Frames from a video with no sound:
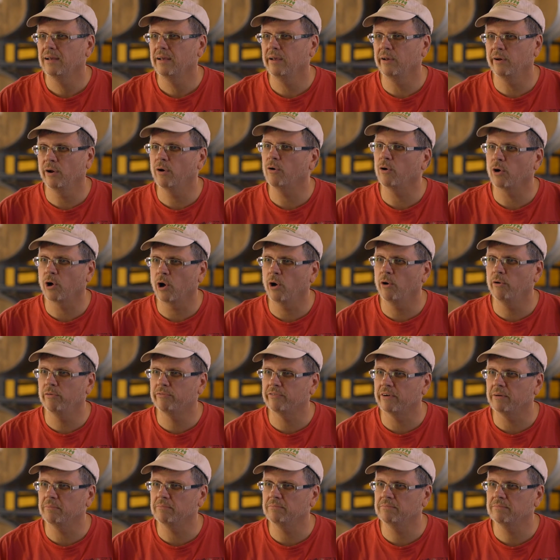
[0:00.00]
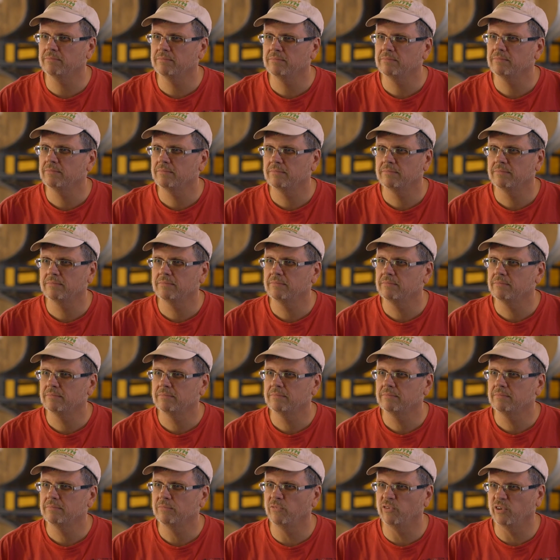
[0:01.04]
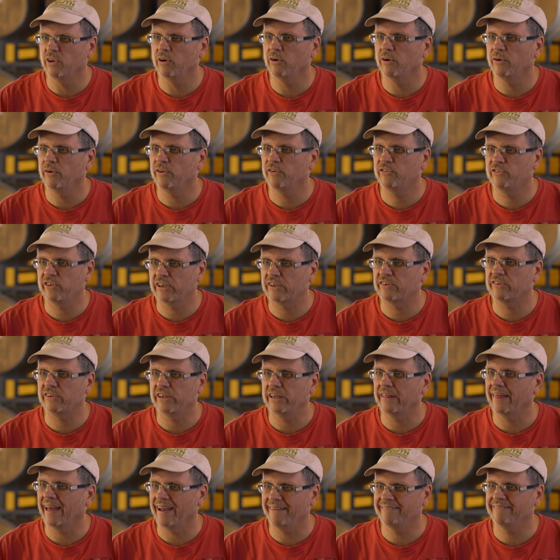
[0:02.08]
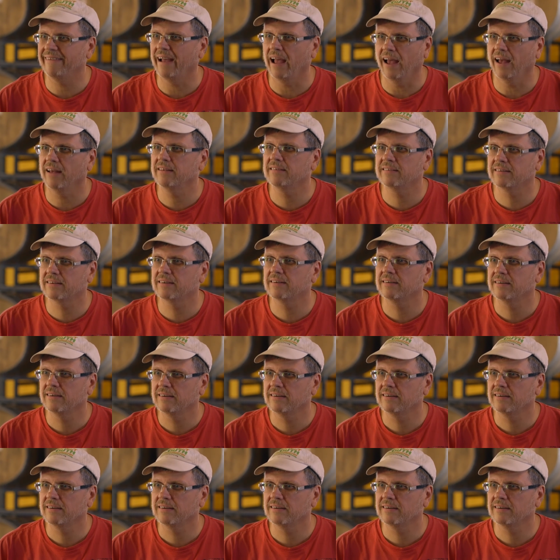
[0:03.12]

Mm. You don't go from zero to sixty that fast.